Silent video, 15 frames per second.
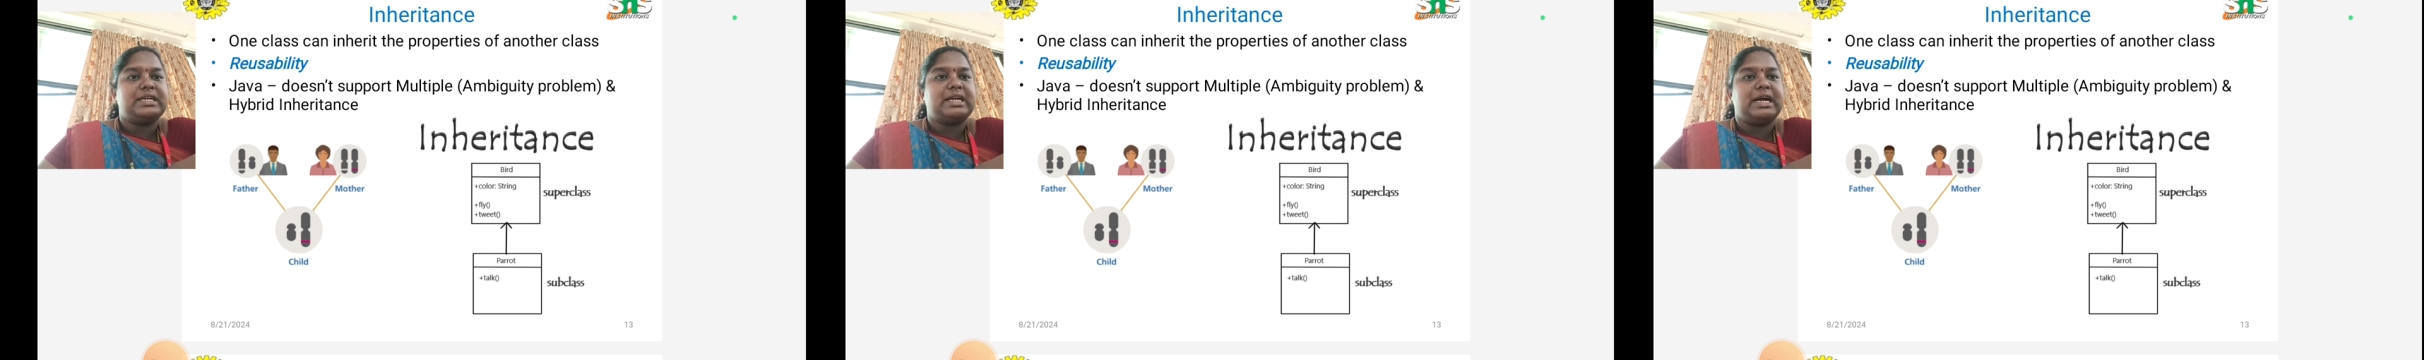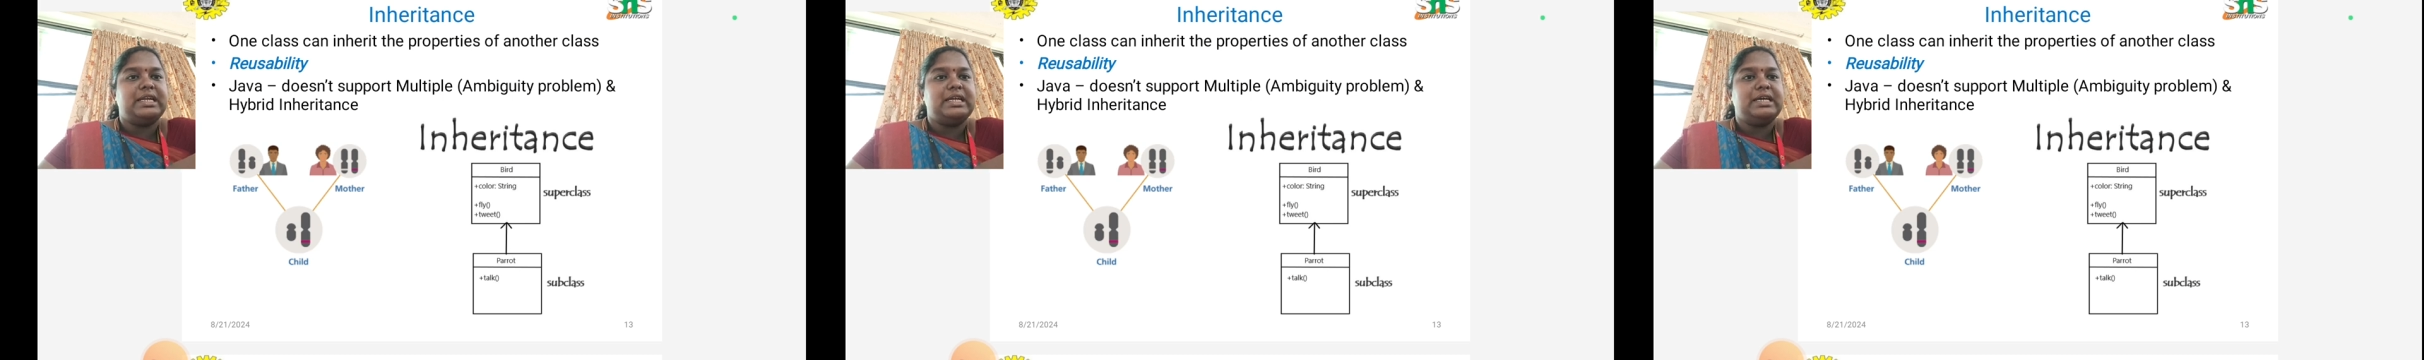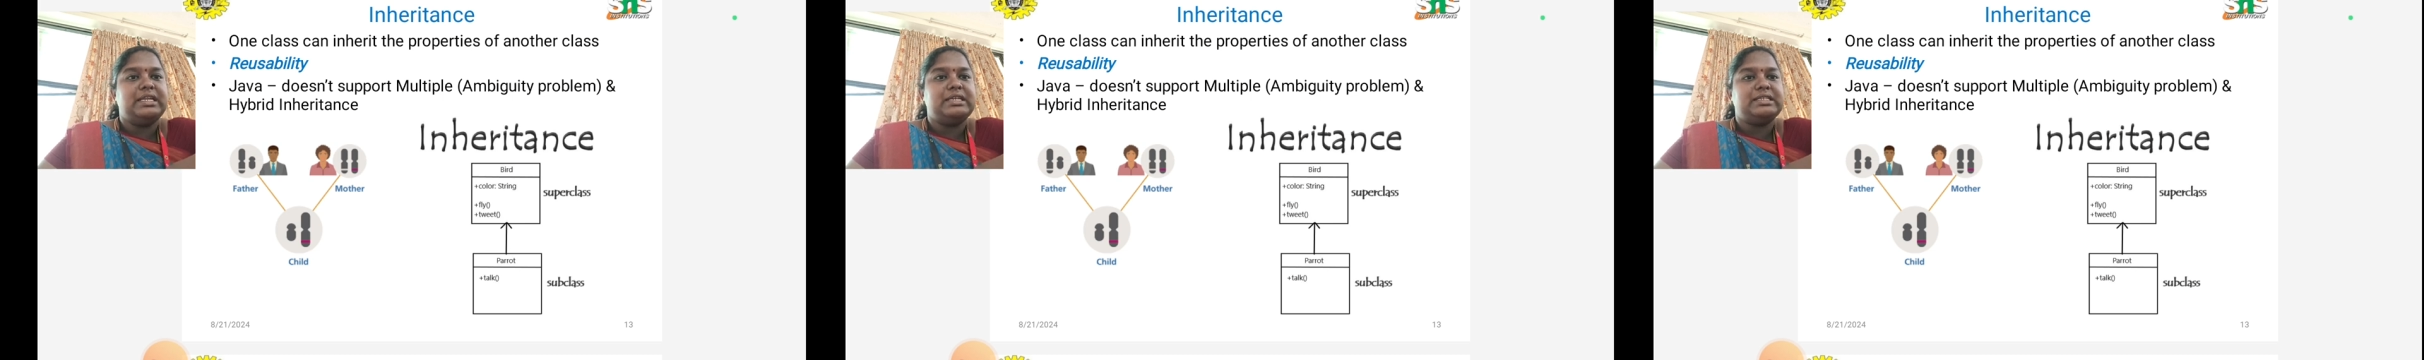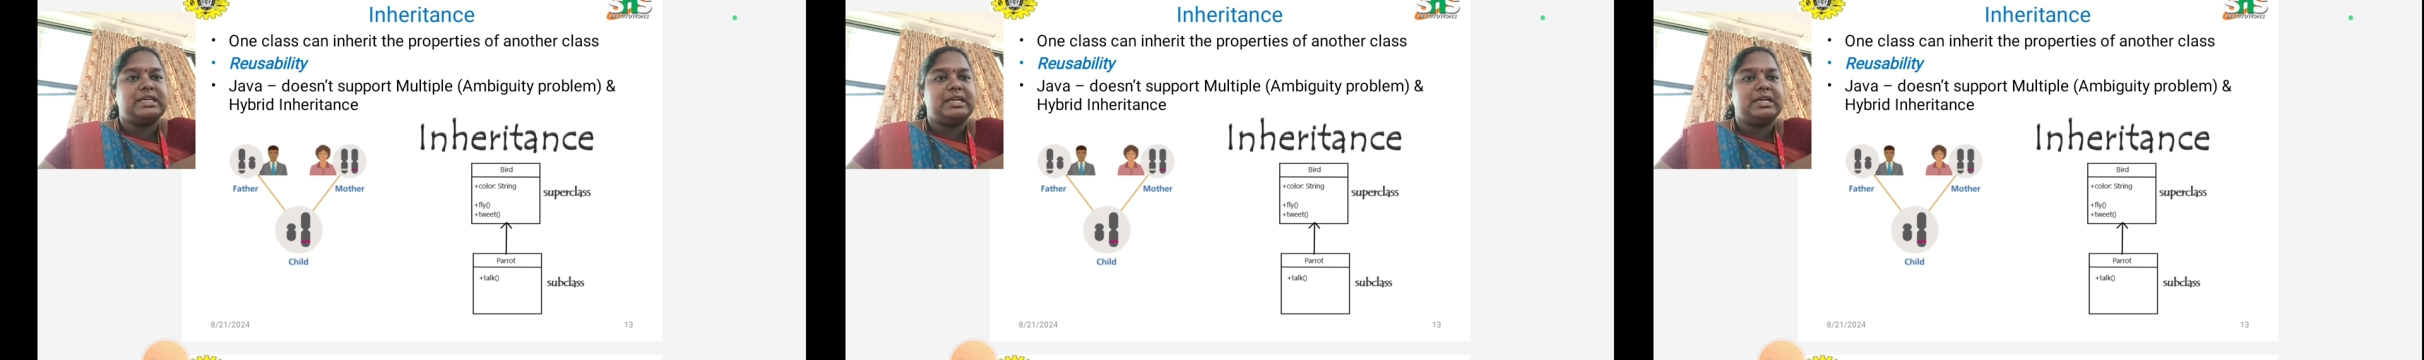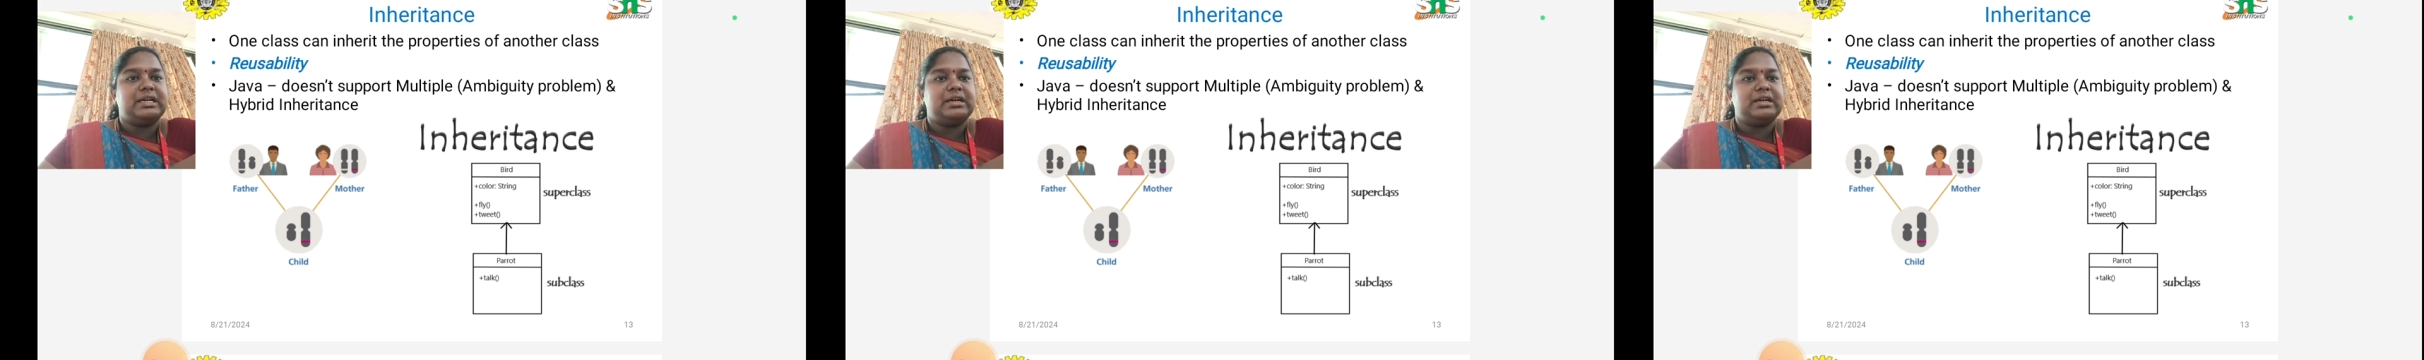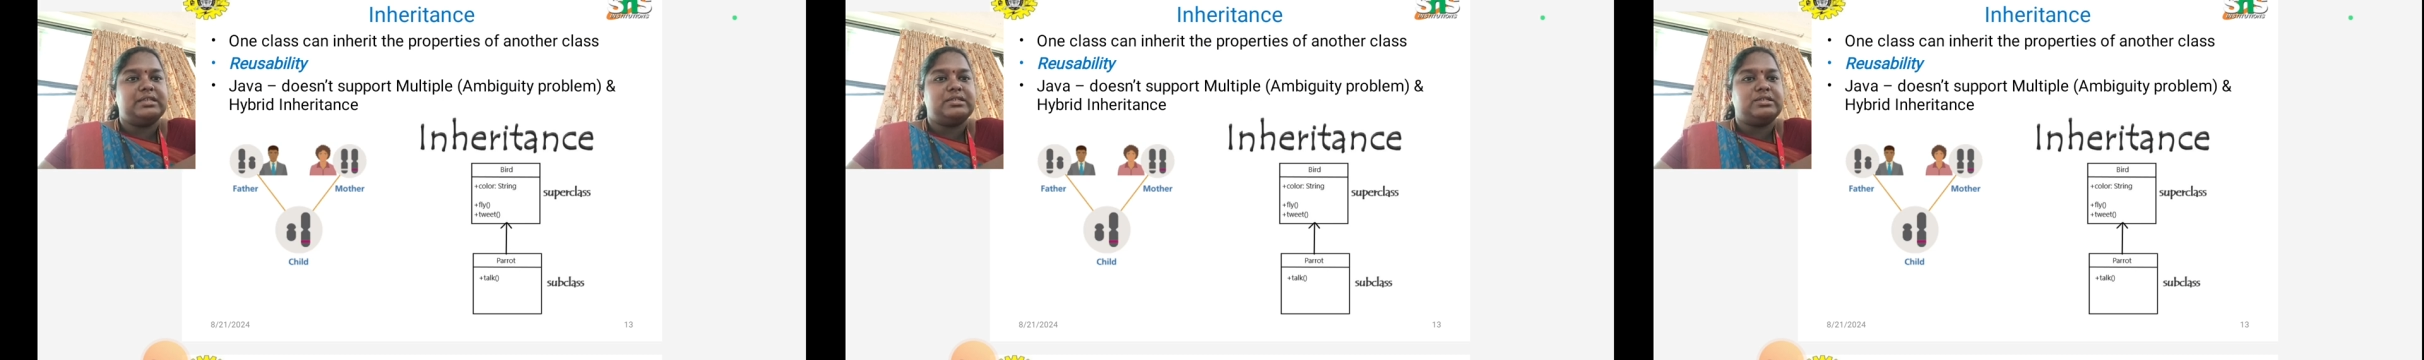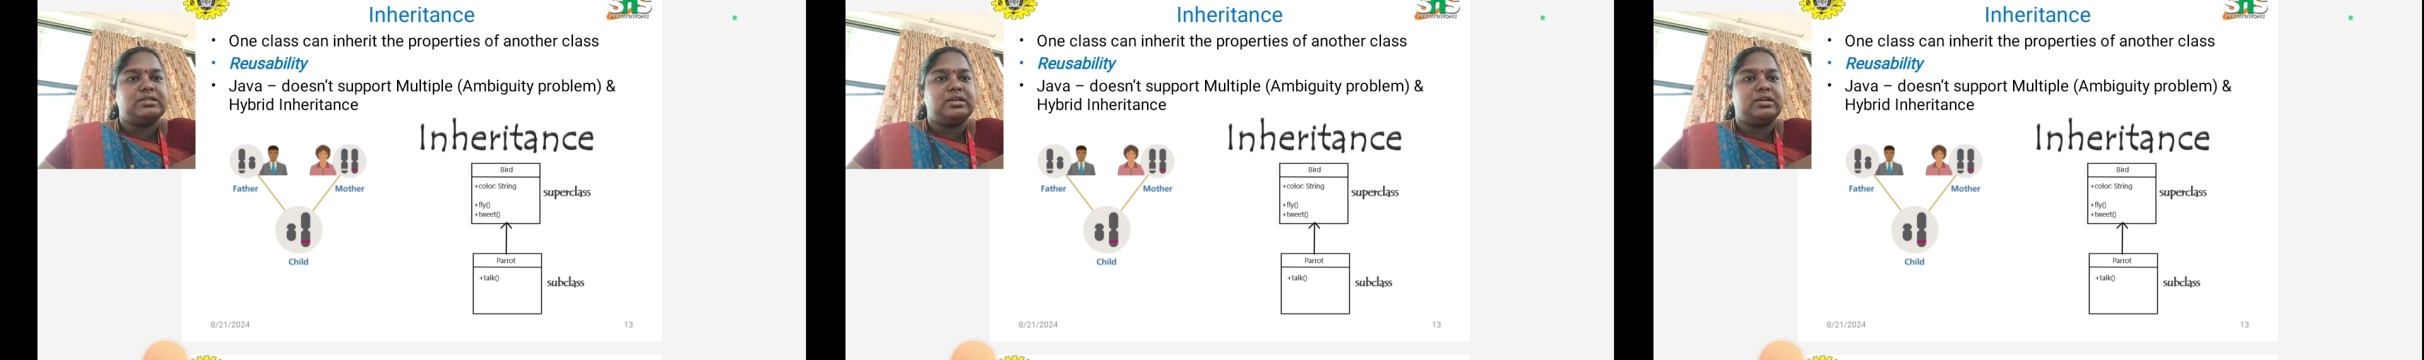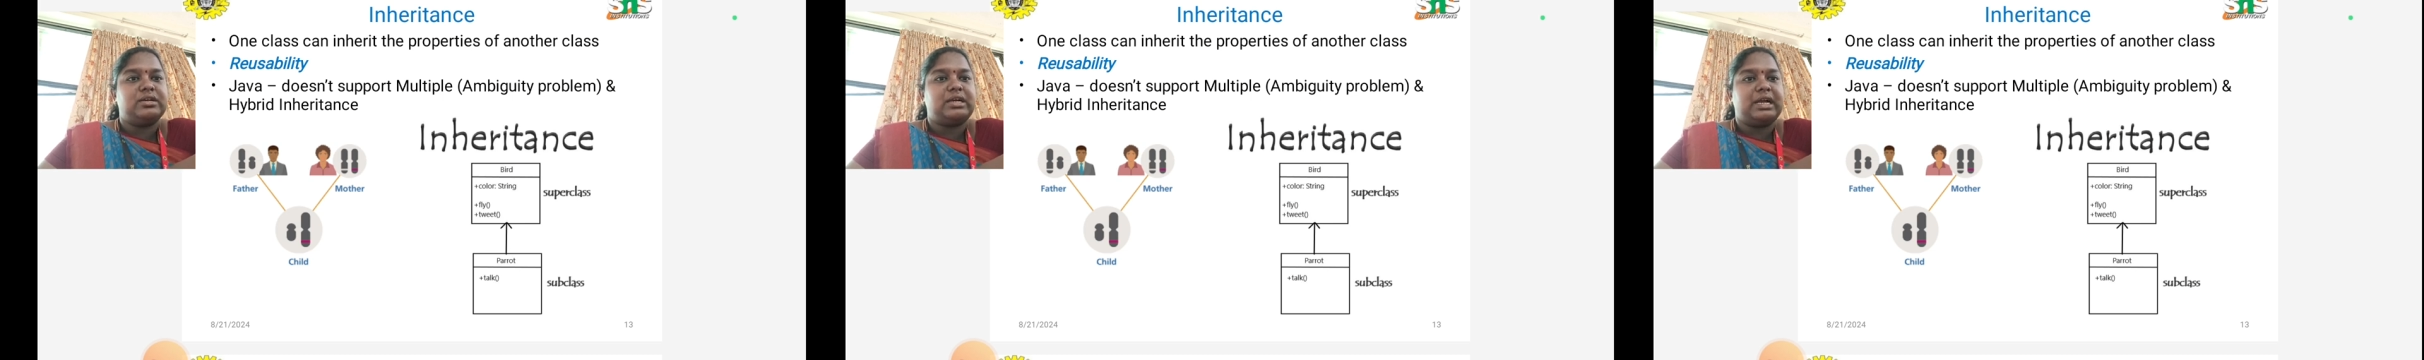
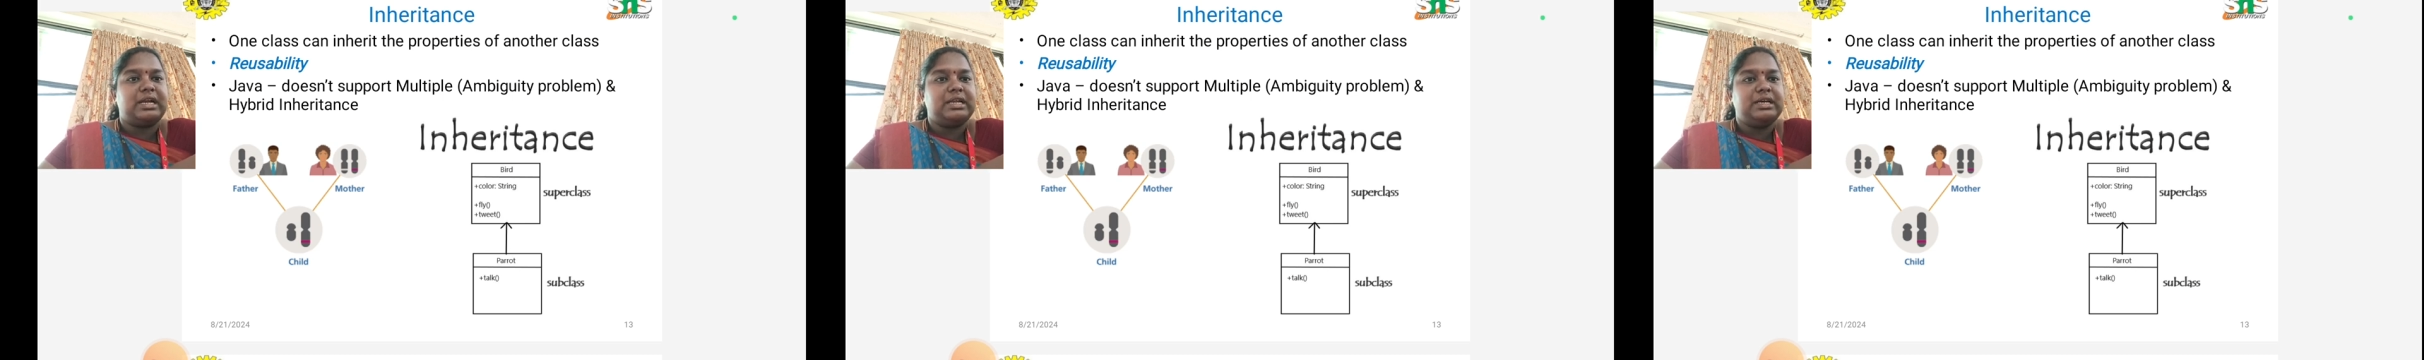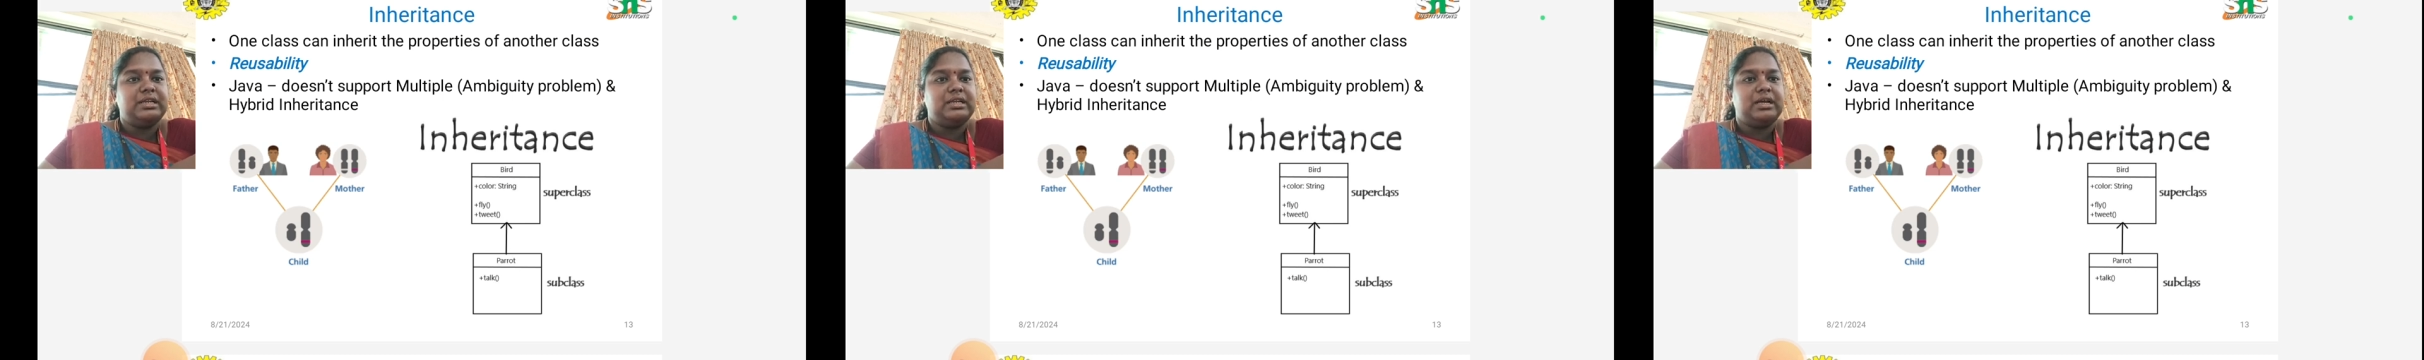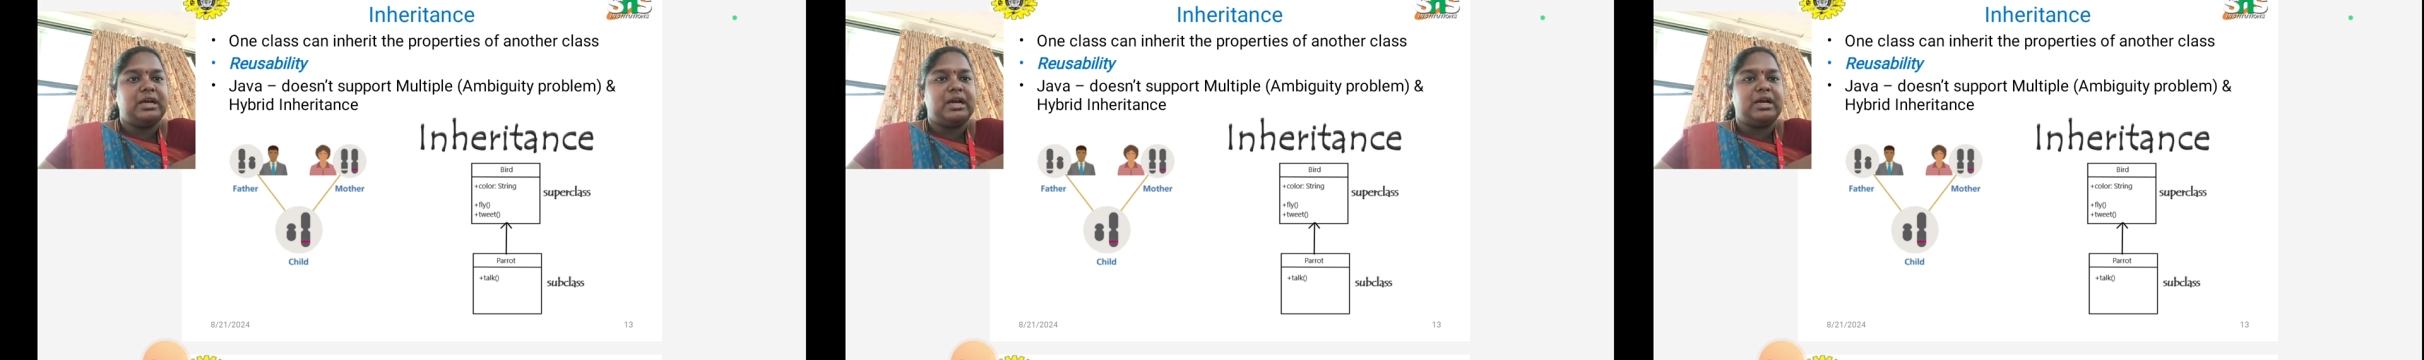color